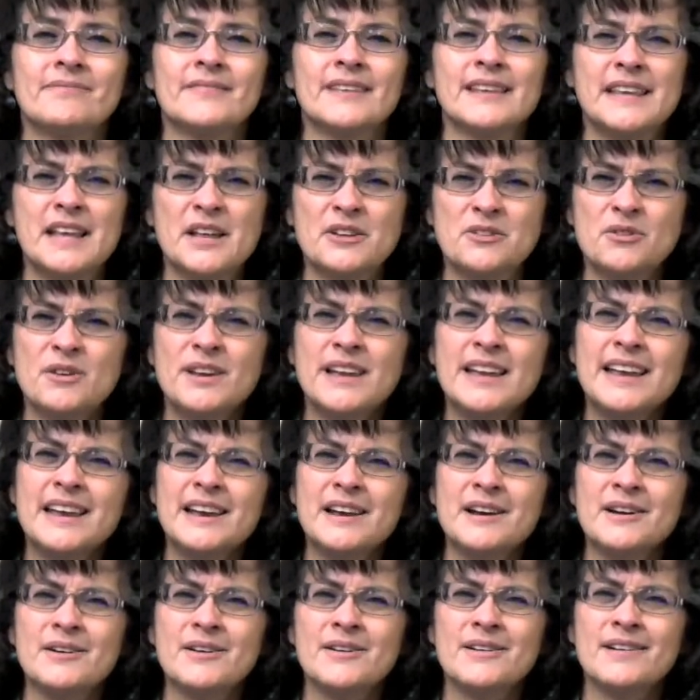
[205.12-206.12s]
Can you
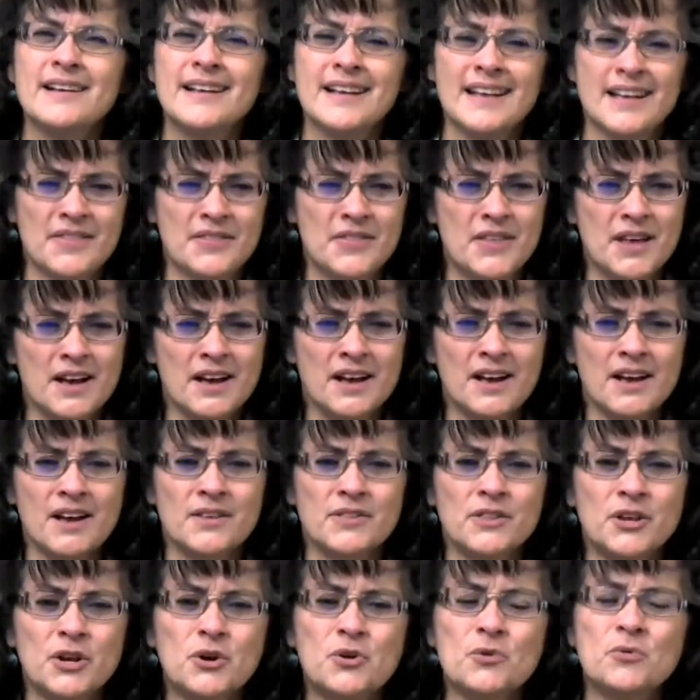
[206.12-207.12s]
hear the,
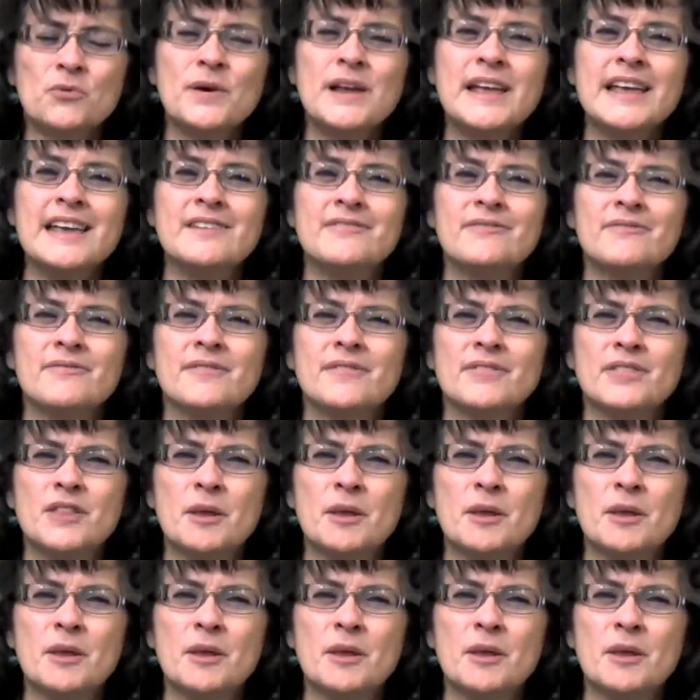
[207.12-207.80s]
the grief,